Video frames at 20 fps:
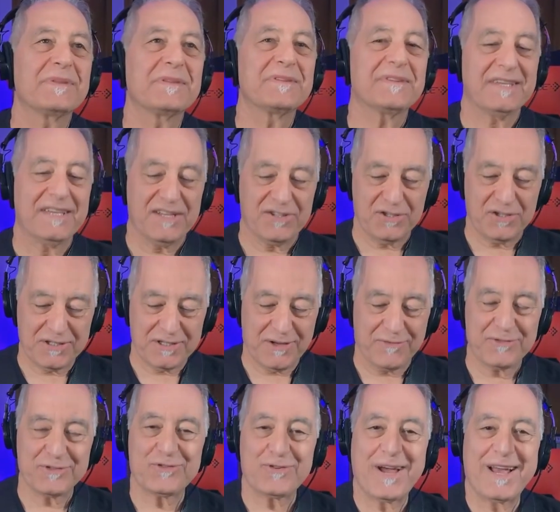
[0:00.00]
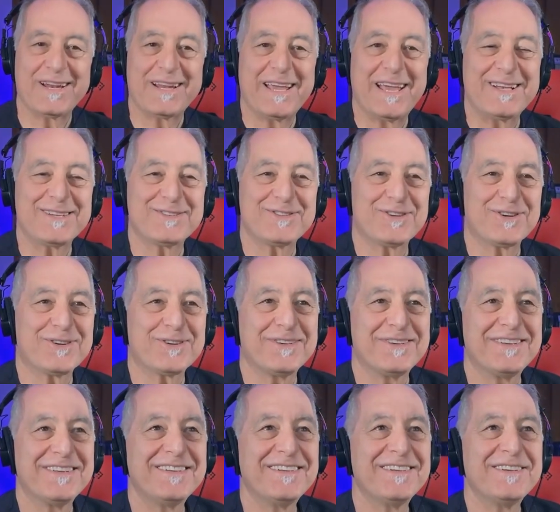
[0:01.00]
Get yourself a Stratocaster,
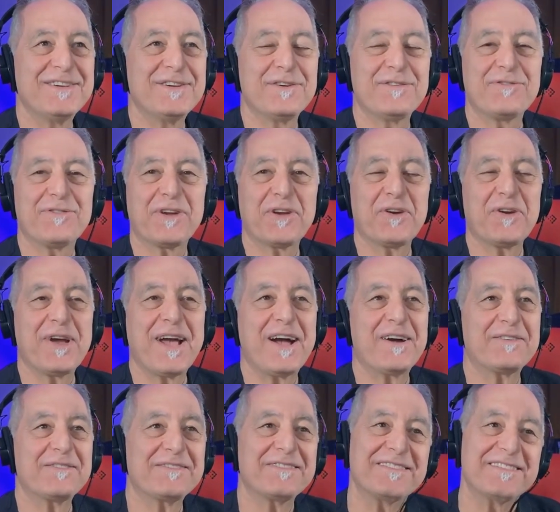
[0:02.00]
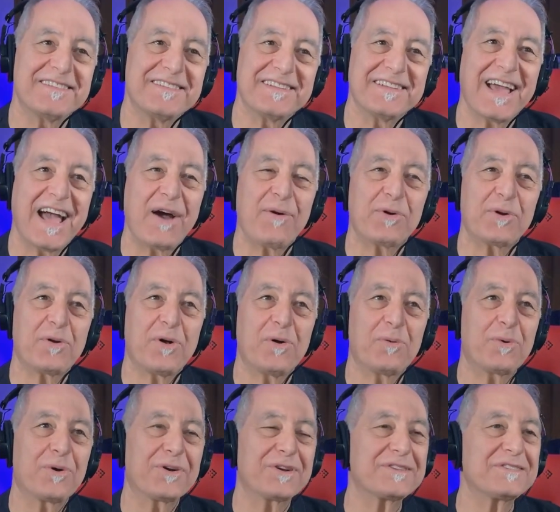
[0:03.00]
figure out how it all
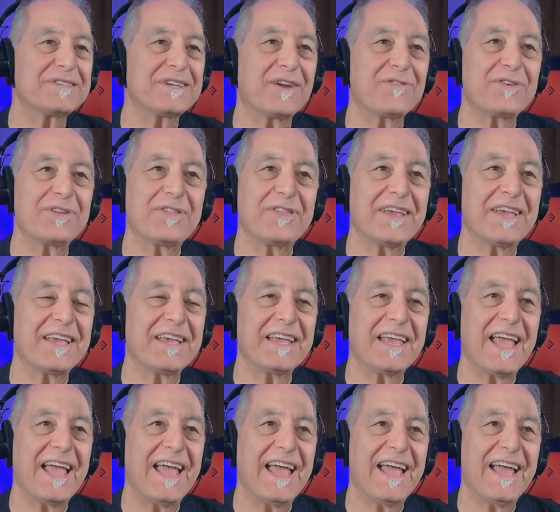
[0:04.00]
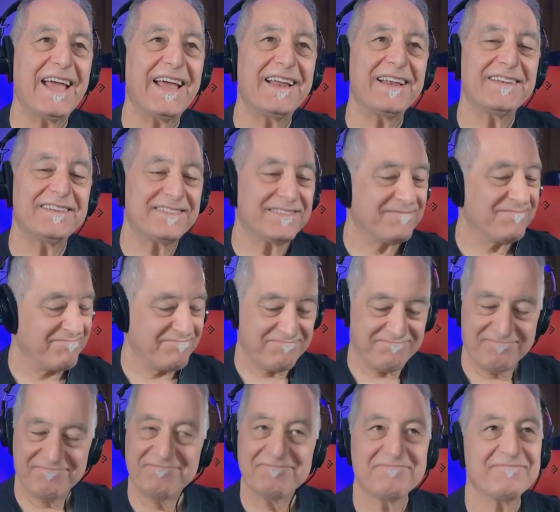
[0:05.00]
works and everything, and
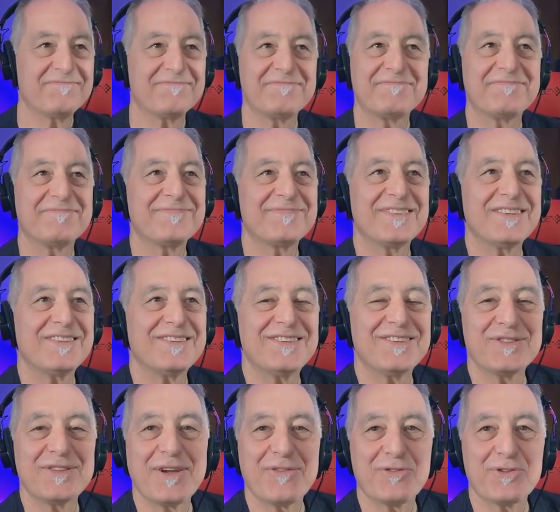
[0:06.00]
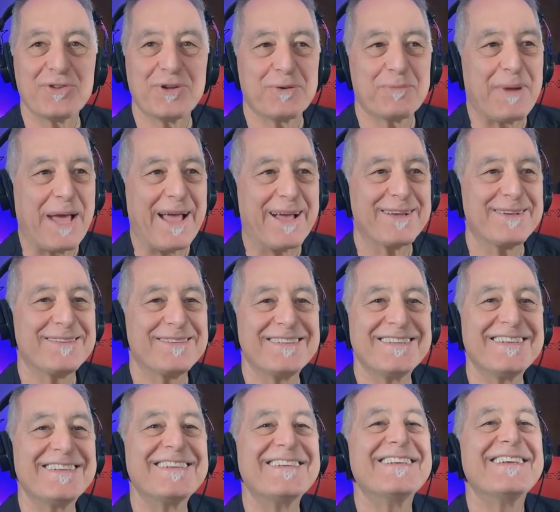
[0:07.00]
you'll never look back.
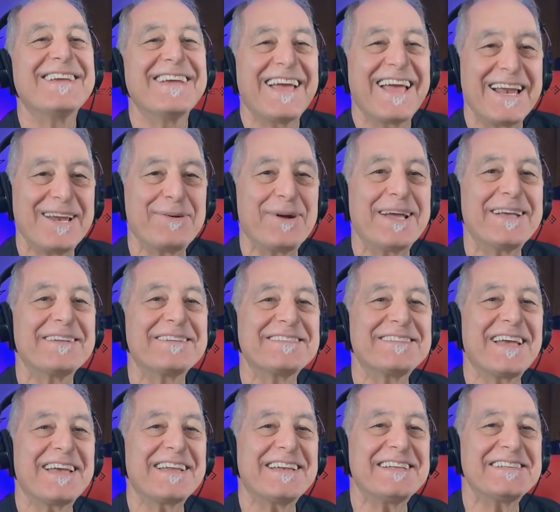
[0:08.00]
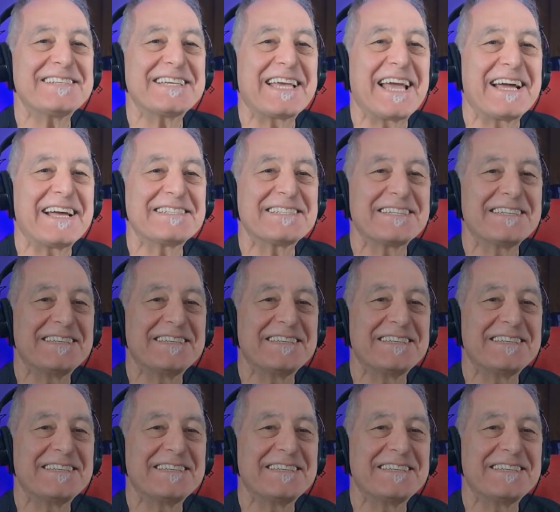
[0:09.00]
Anyway, take it easy, guys.